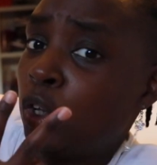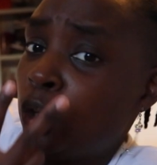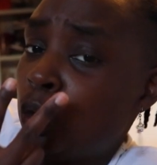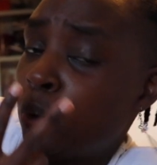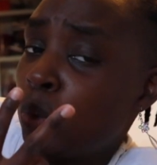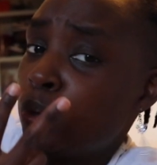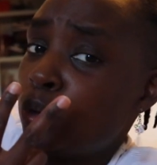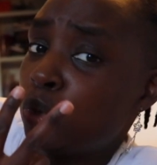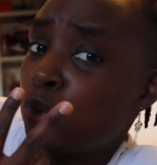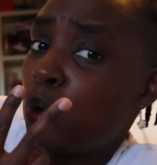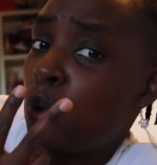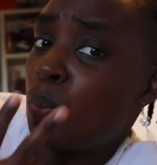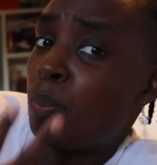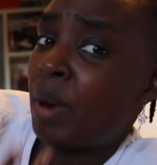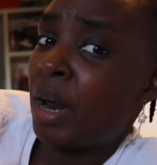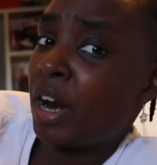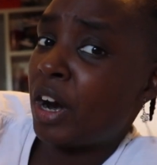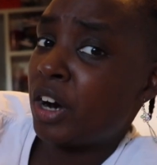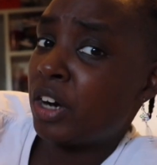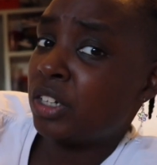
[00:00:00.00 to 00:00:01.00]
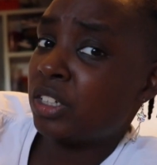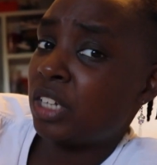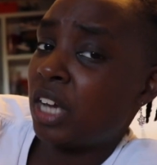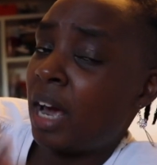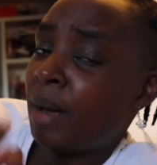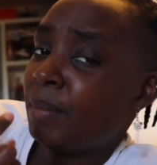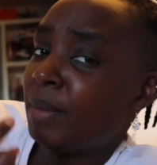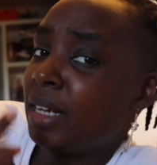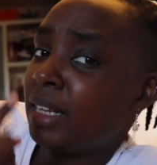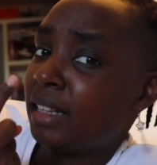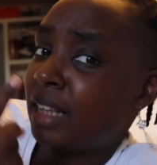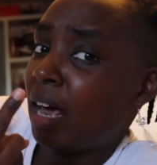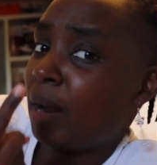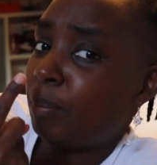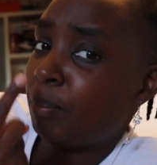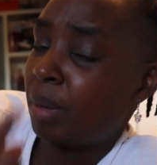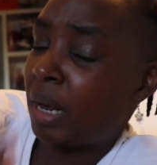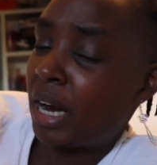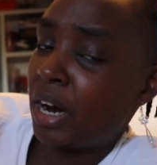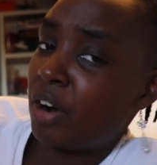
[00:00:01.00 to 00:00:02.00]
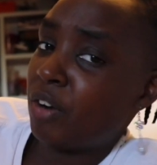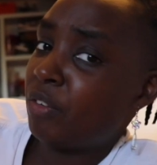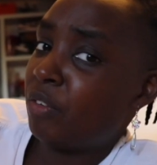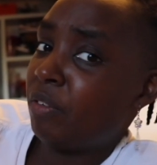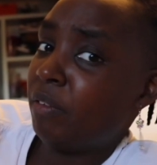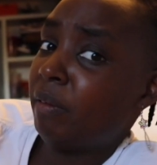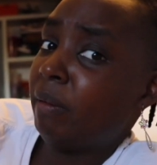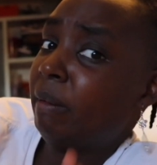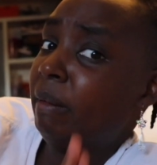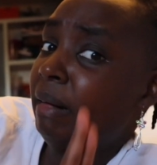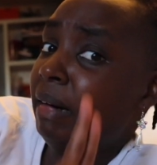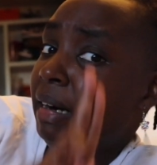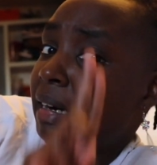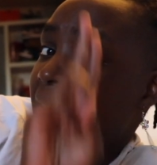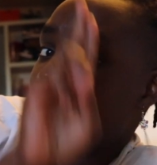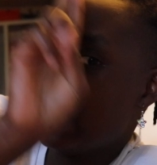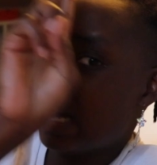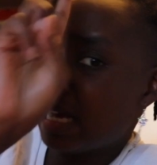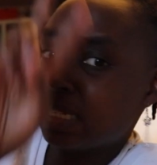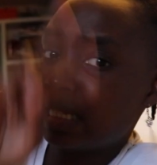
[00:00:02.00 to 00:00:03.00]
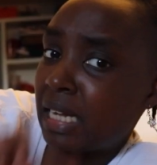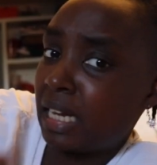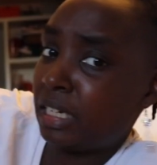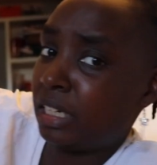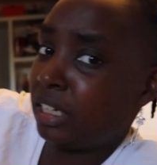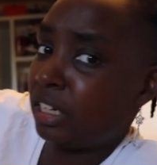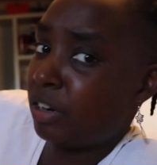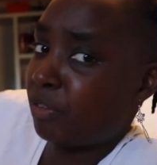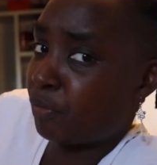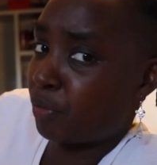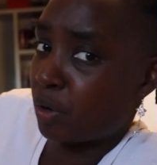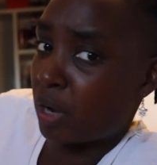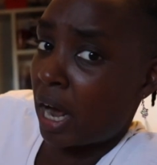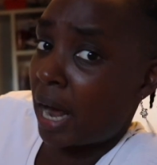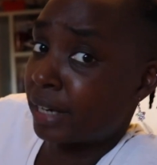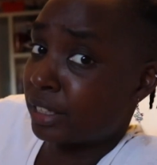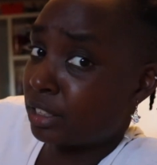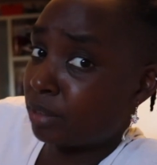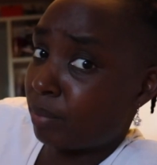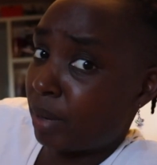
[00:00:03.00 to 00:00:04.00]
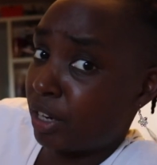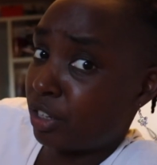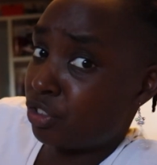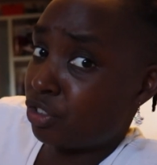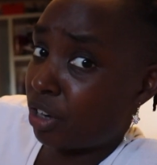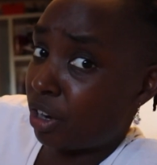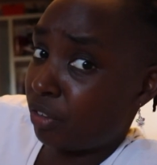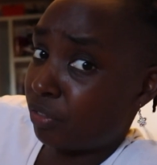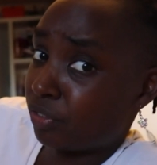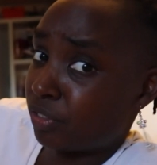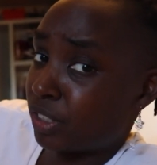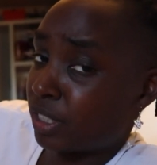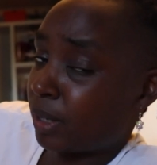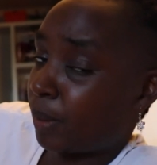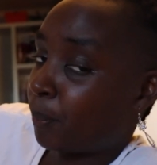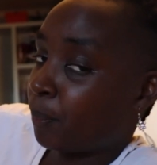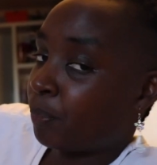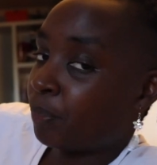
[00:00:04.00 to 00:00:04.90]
those two pairs, I mean, that pair really ascended, if you catch my drift.